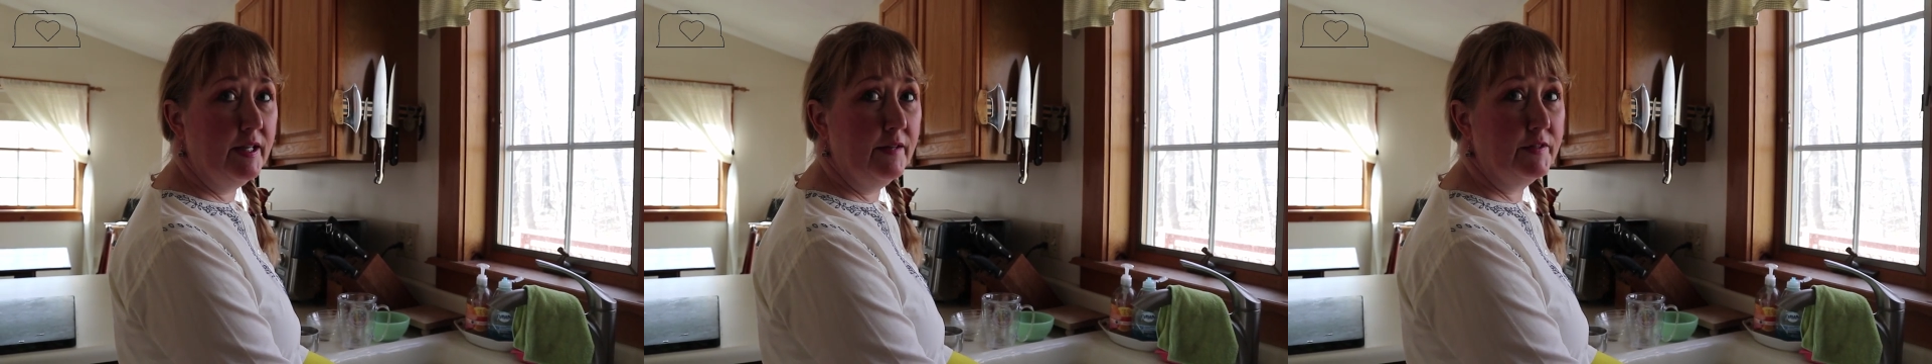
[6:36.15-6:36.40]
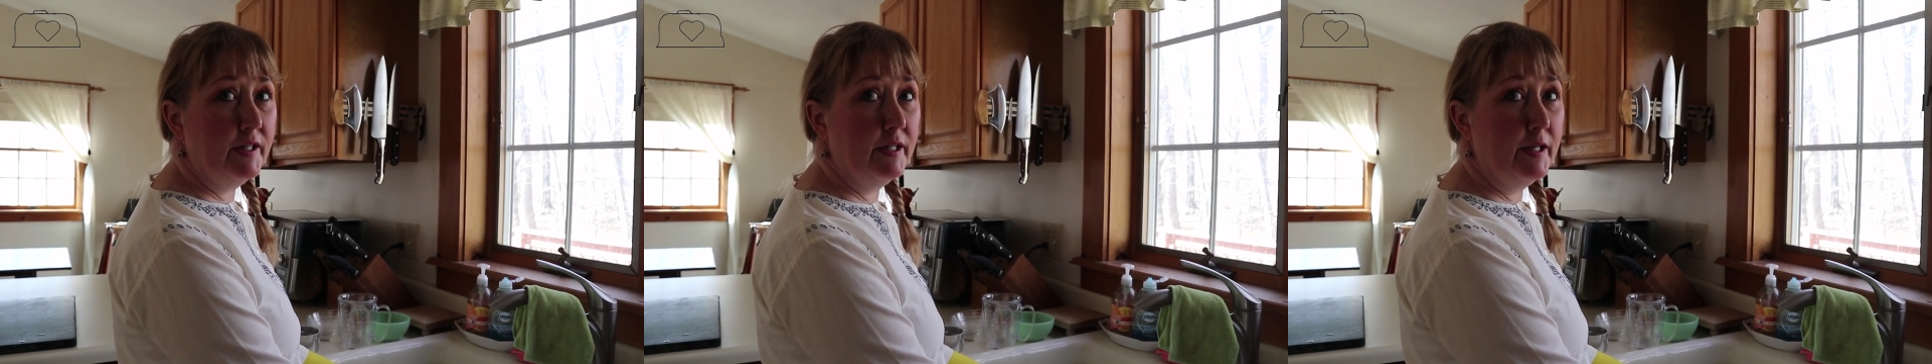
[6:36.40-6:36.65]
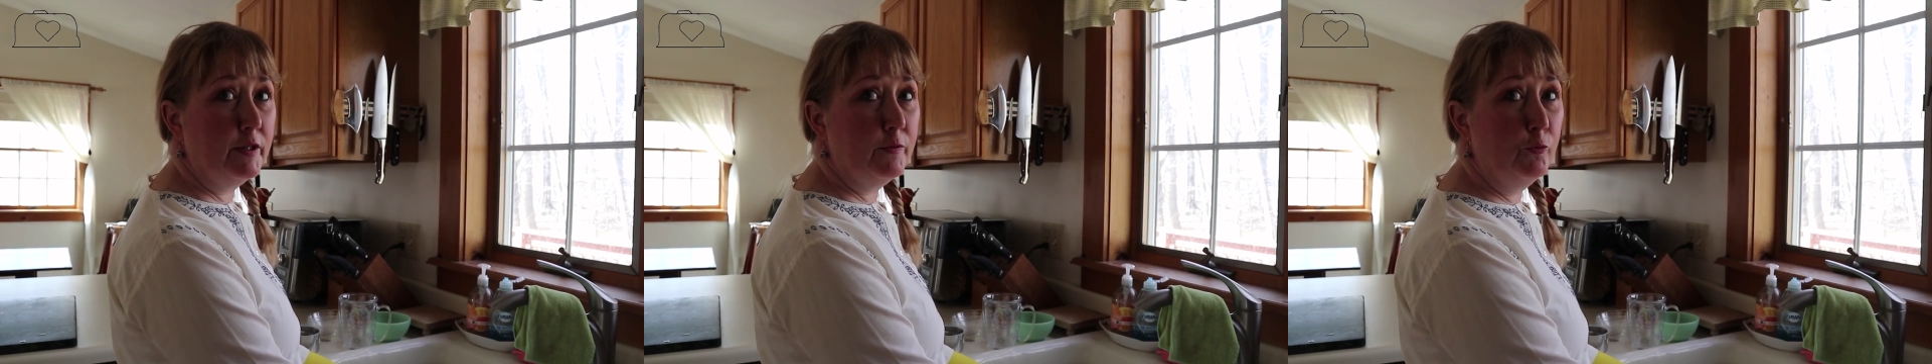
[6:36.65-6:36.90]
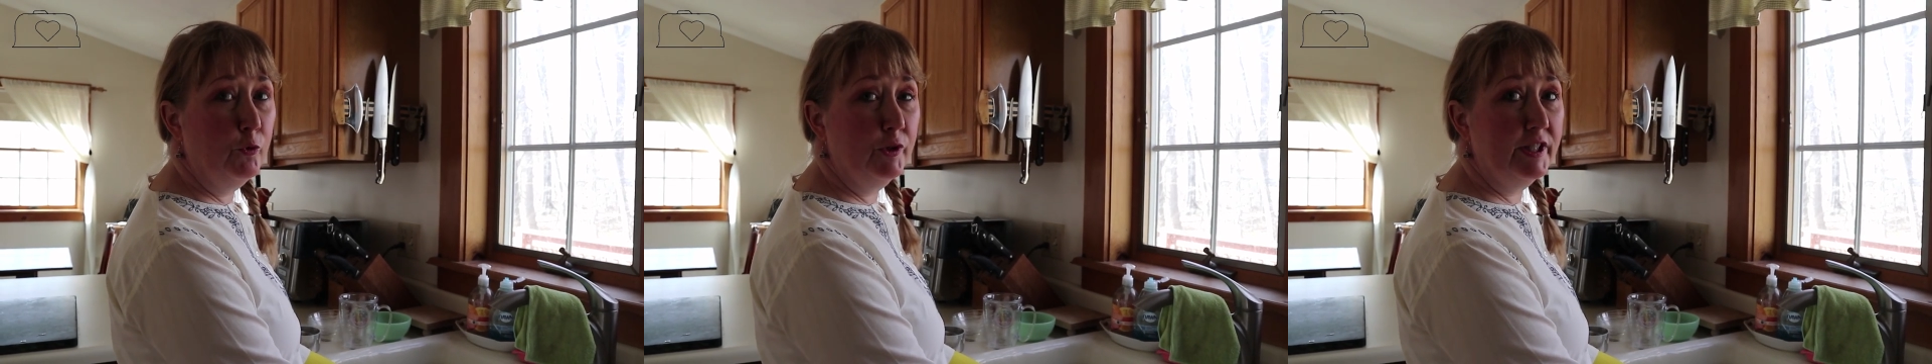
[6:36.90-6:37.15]
I've done a
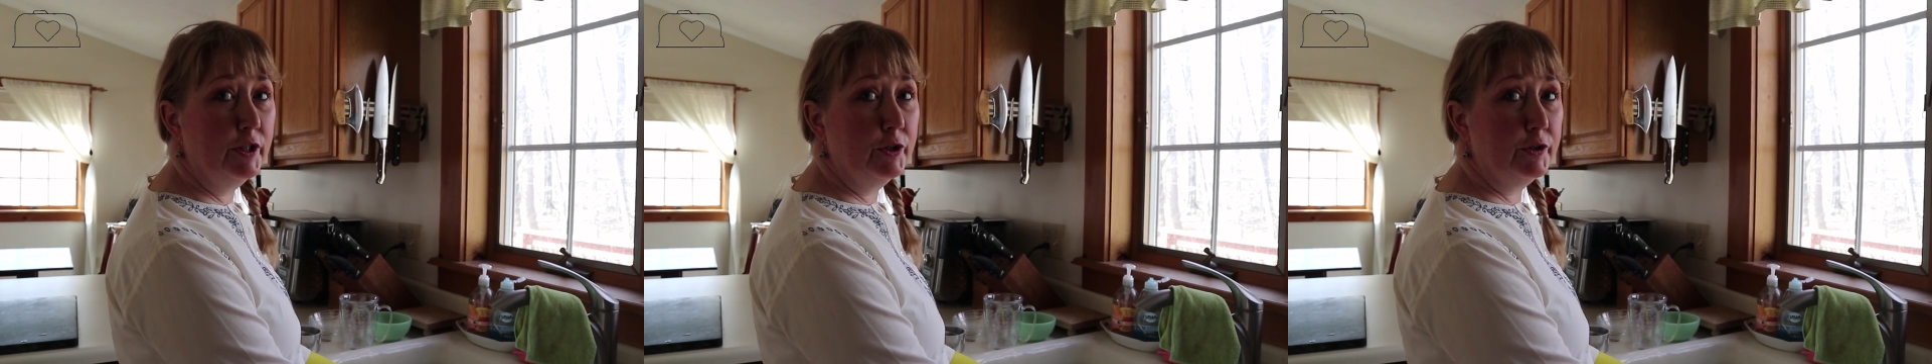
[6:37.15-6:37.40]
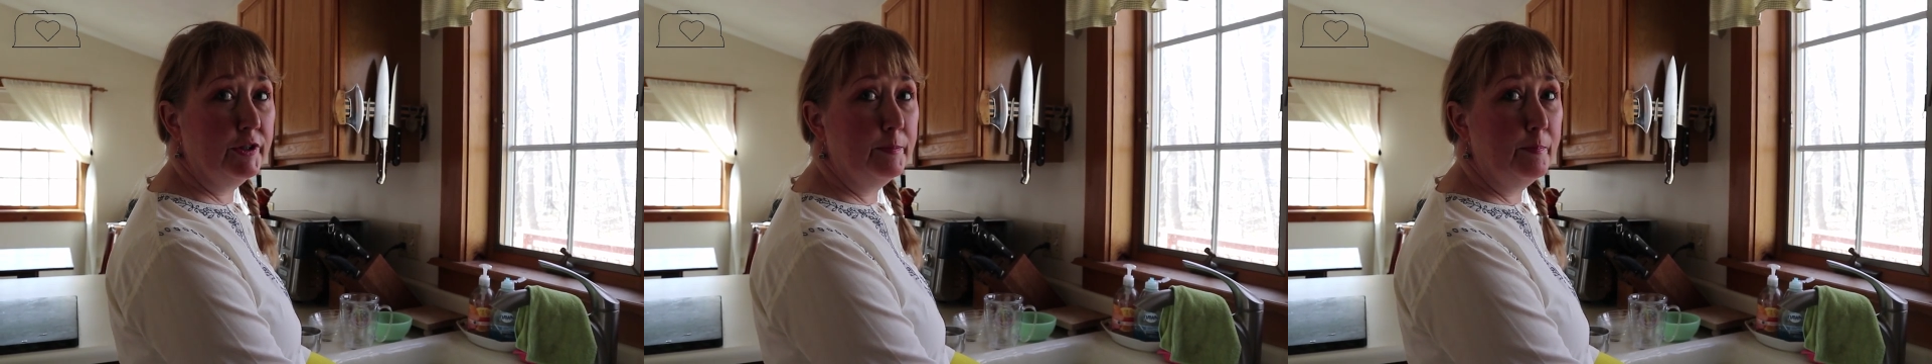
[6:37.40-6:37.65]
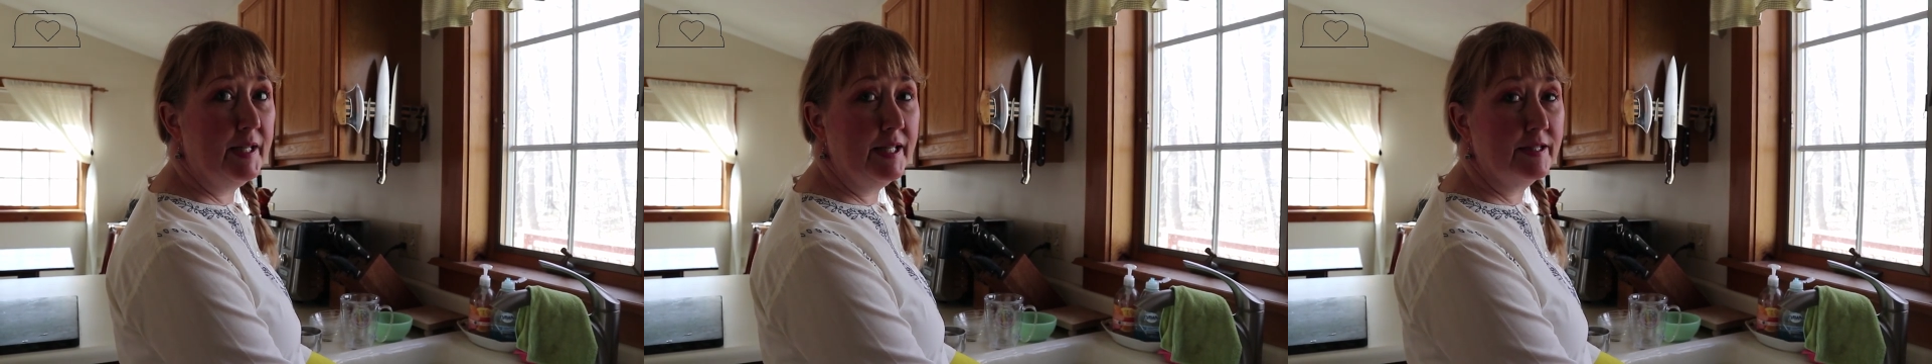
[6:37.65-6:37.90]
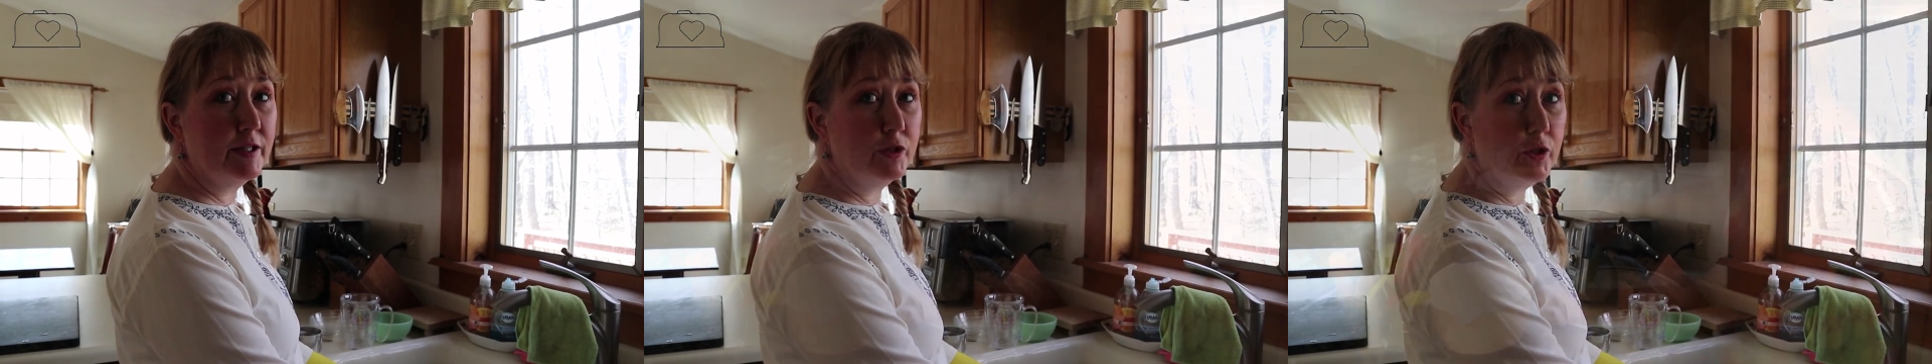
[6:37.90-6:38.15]
really good
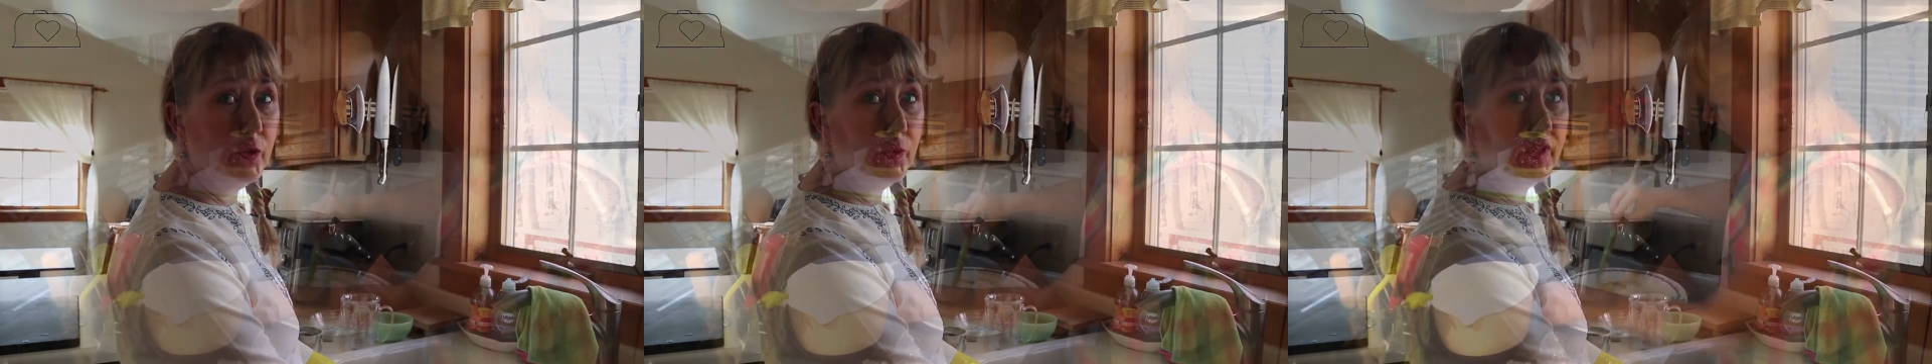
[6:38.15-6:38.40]
pizza dough